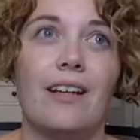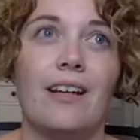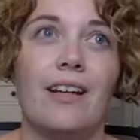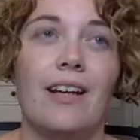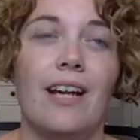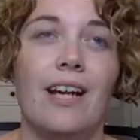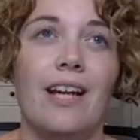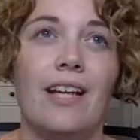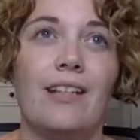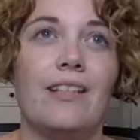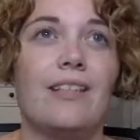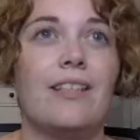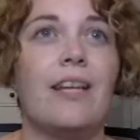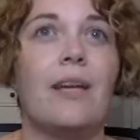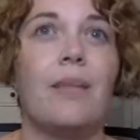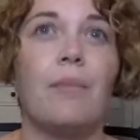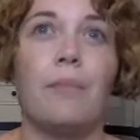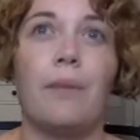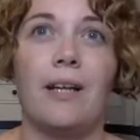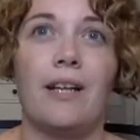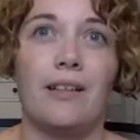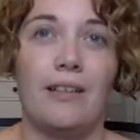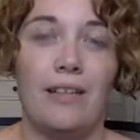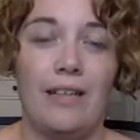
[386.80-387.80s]
it
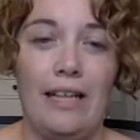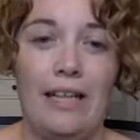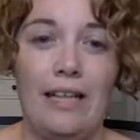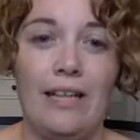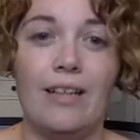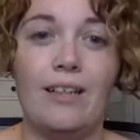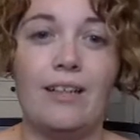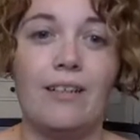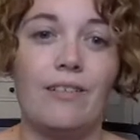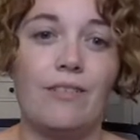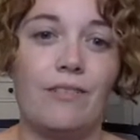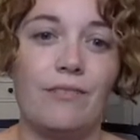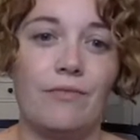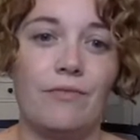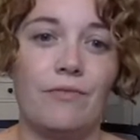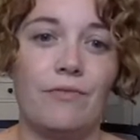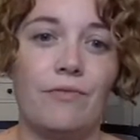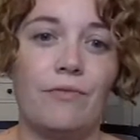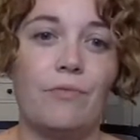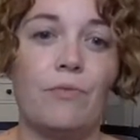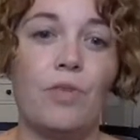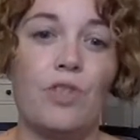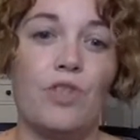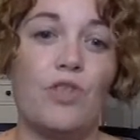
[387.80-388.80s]
typically
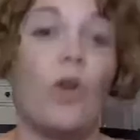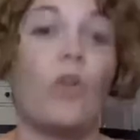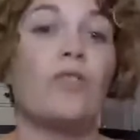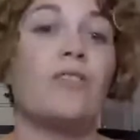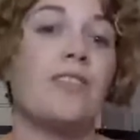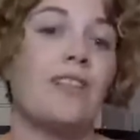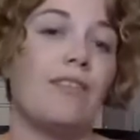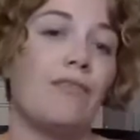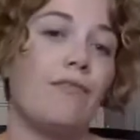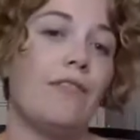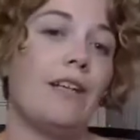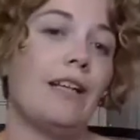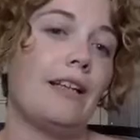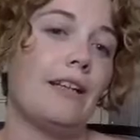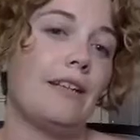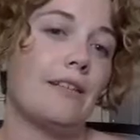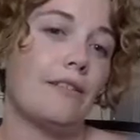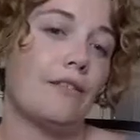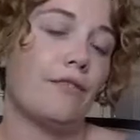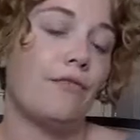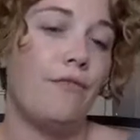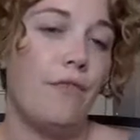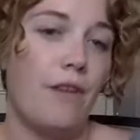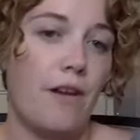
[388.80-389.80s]
results in feelings
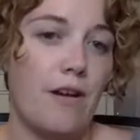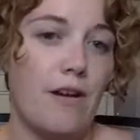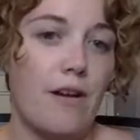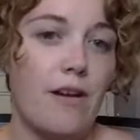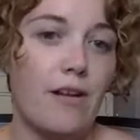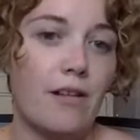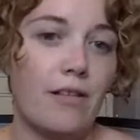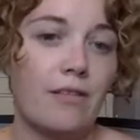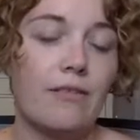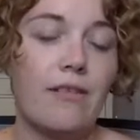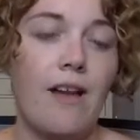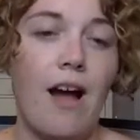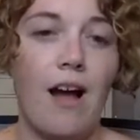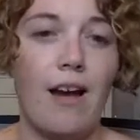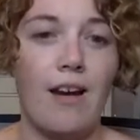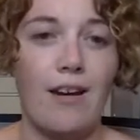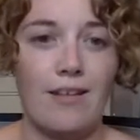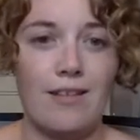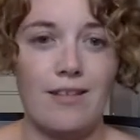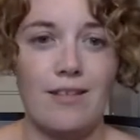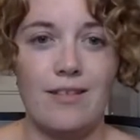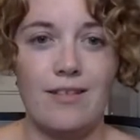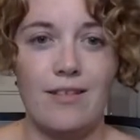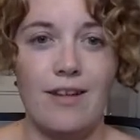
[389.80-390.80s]
of fear, not
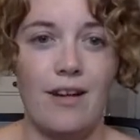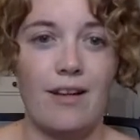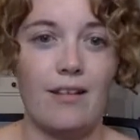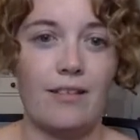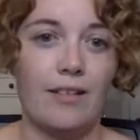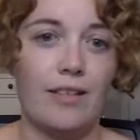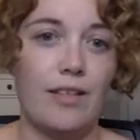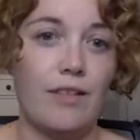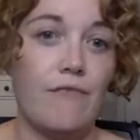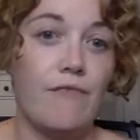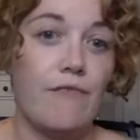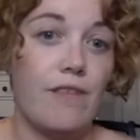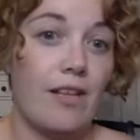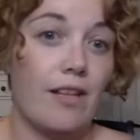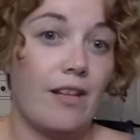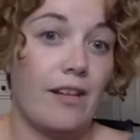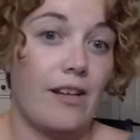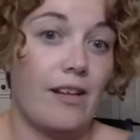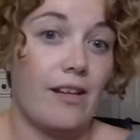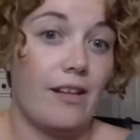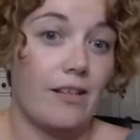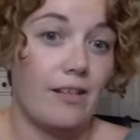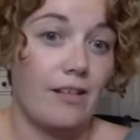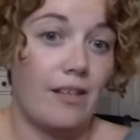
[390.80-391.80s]
necessarily
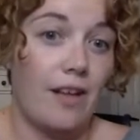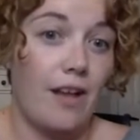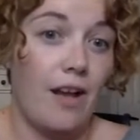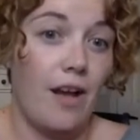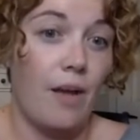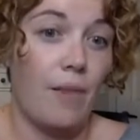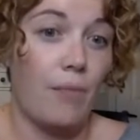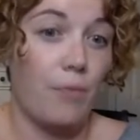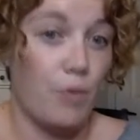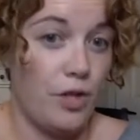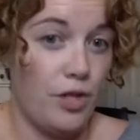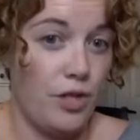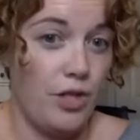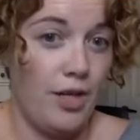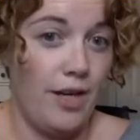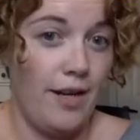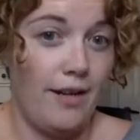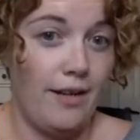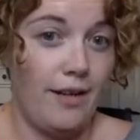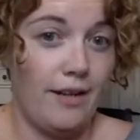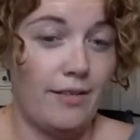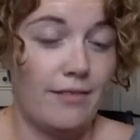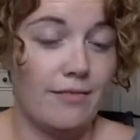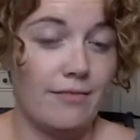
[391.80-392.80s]
feeling
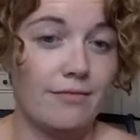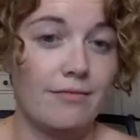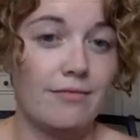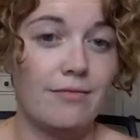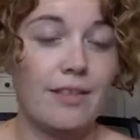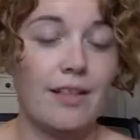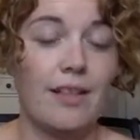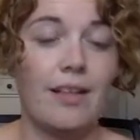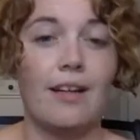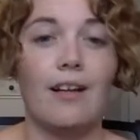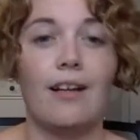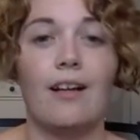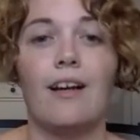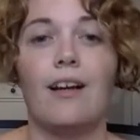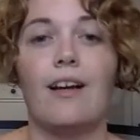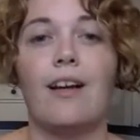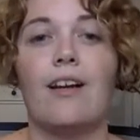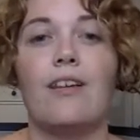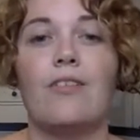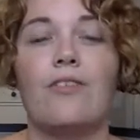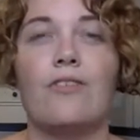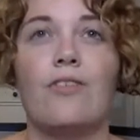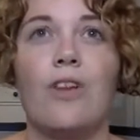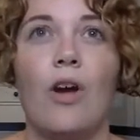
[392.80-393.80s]
appreciated.
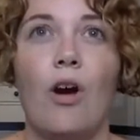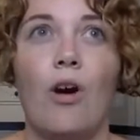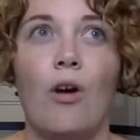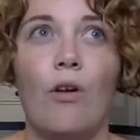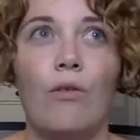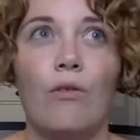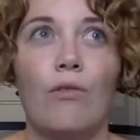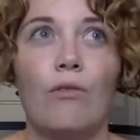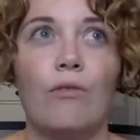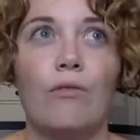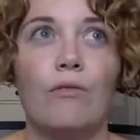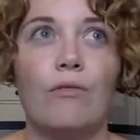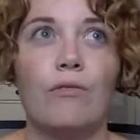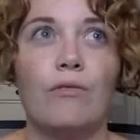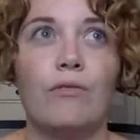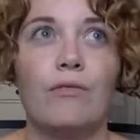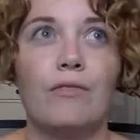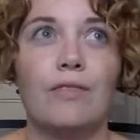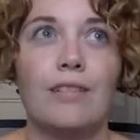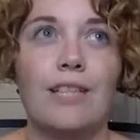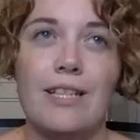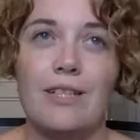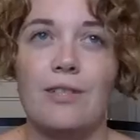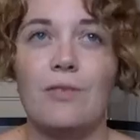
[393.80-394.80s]
So
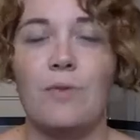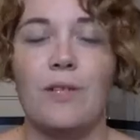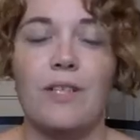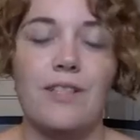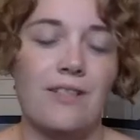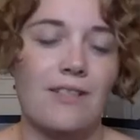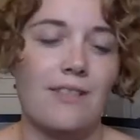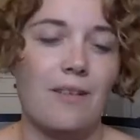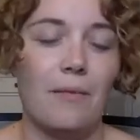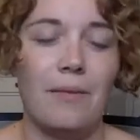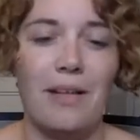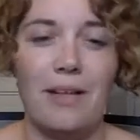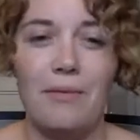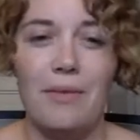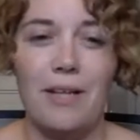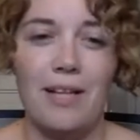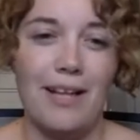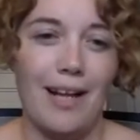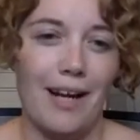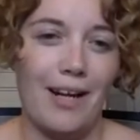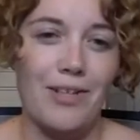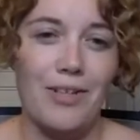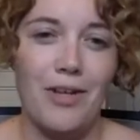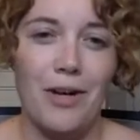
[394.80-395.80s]
this was something we
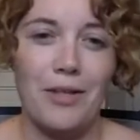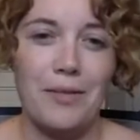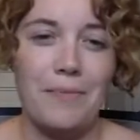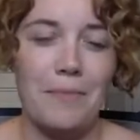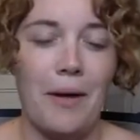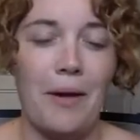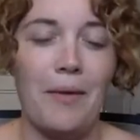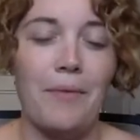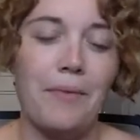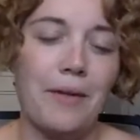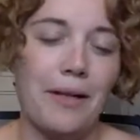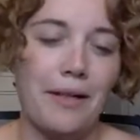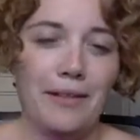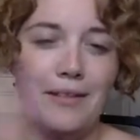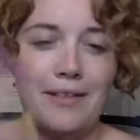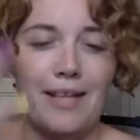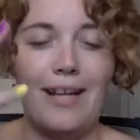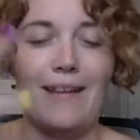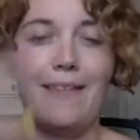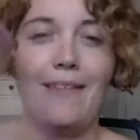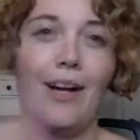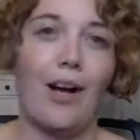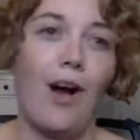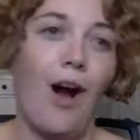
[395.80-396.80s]
kind of talked about when
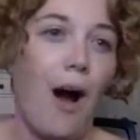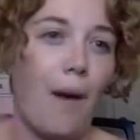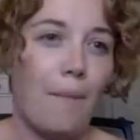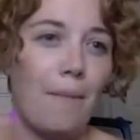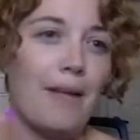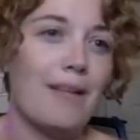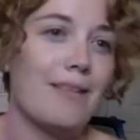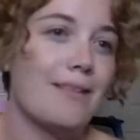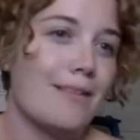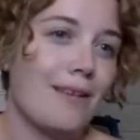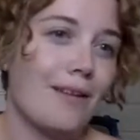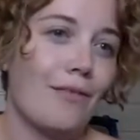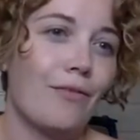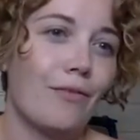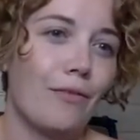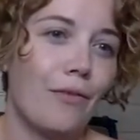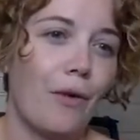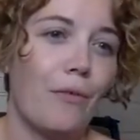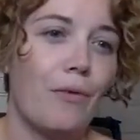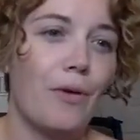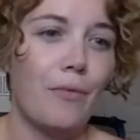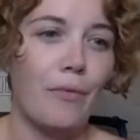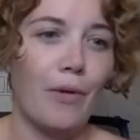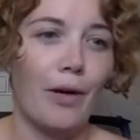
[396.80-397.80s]
in the comments of
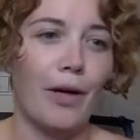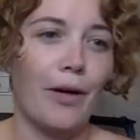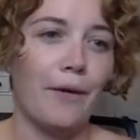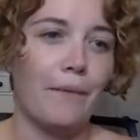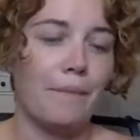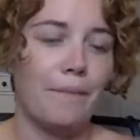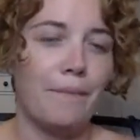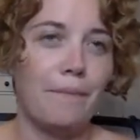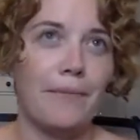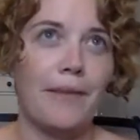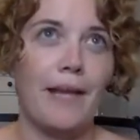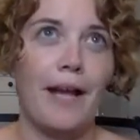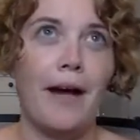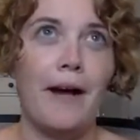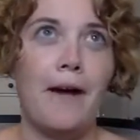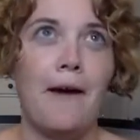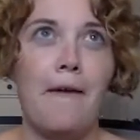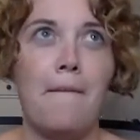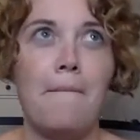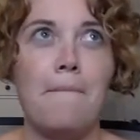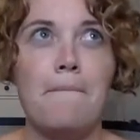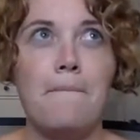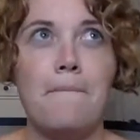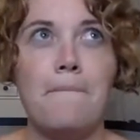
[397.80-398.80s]
what we were,
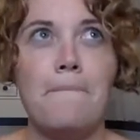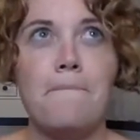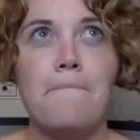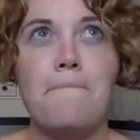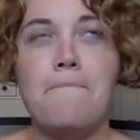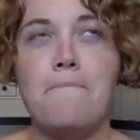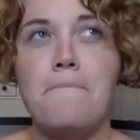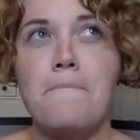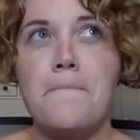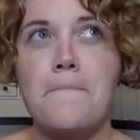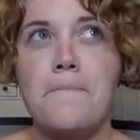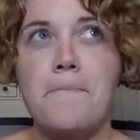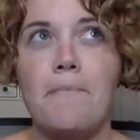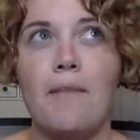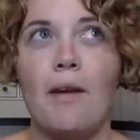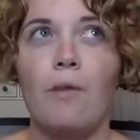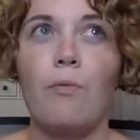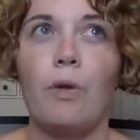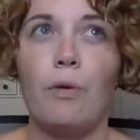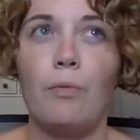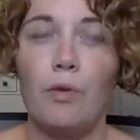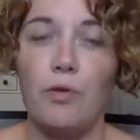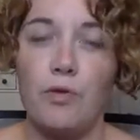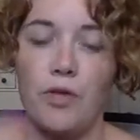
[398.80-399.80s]

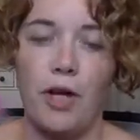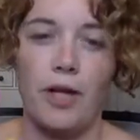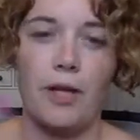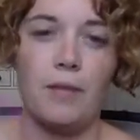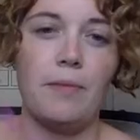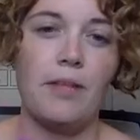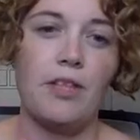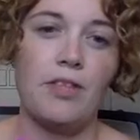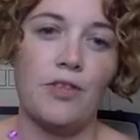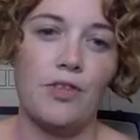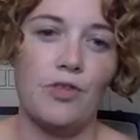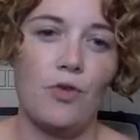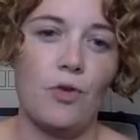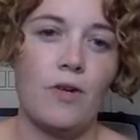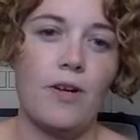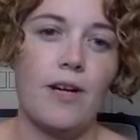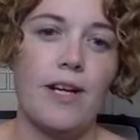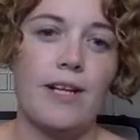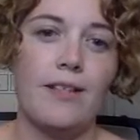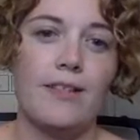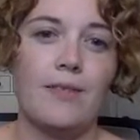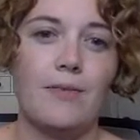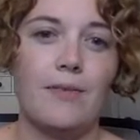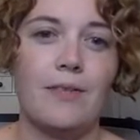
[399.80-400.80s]
when we were talking about the
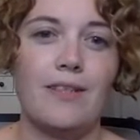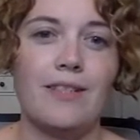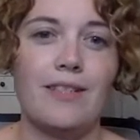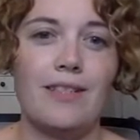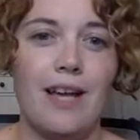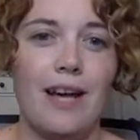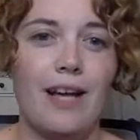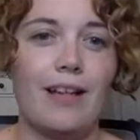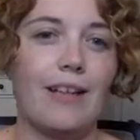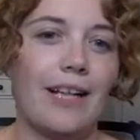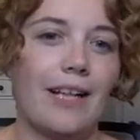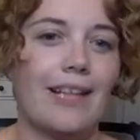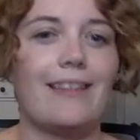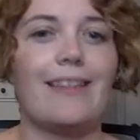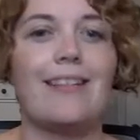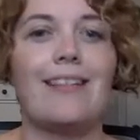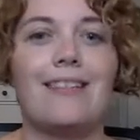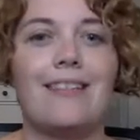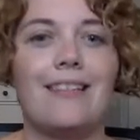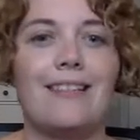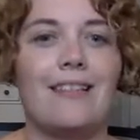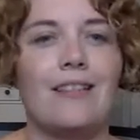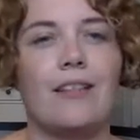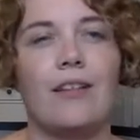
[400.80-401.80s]
stories, was that, like, this
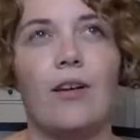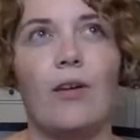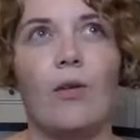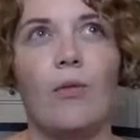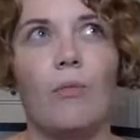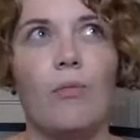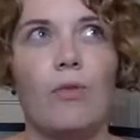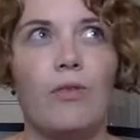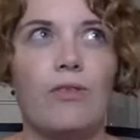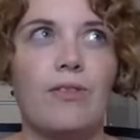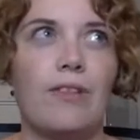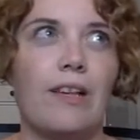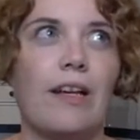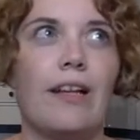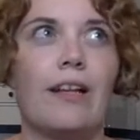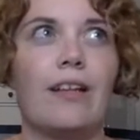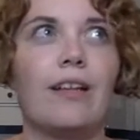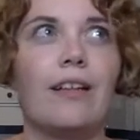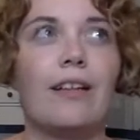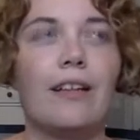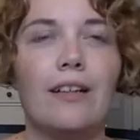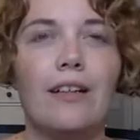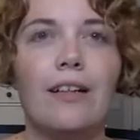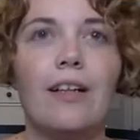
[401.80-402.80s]
is almost
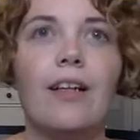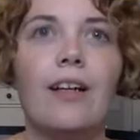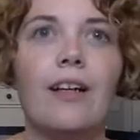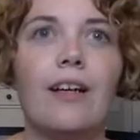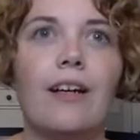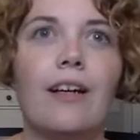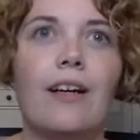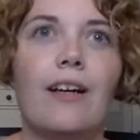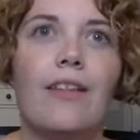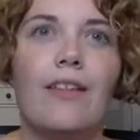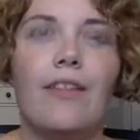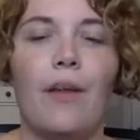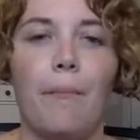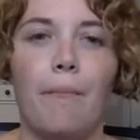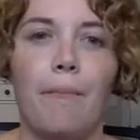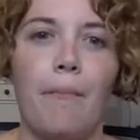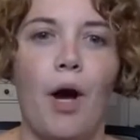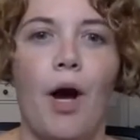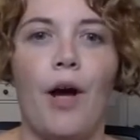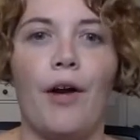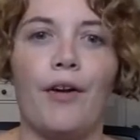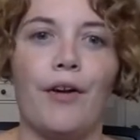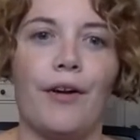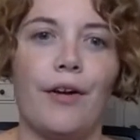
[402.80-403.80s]
like the
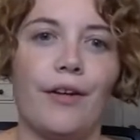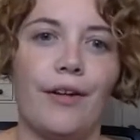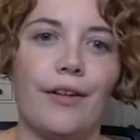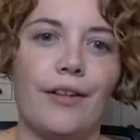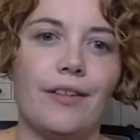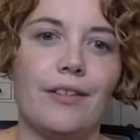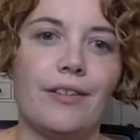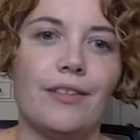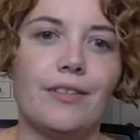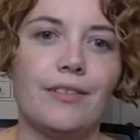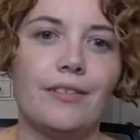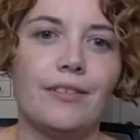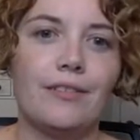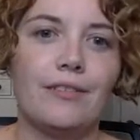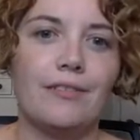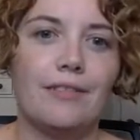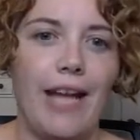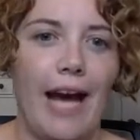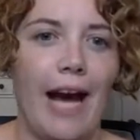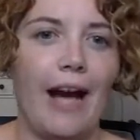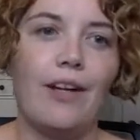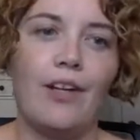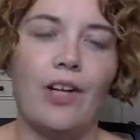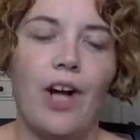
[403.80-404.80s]
modern
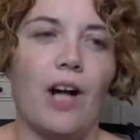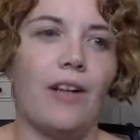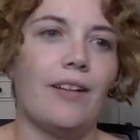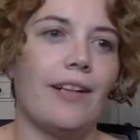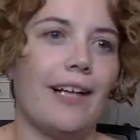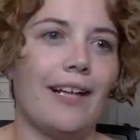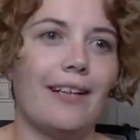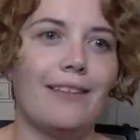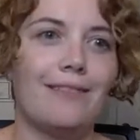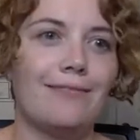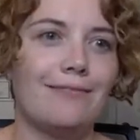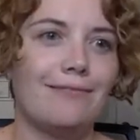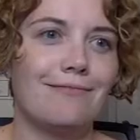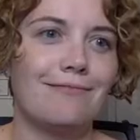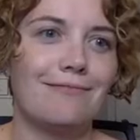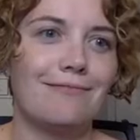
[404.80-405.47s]
catcalling,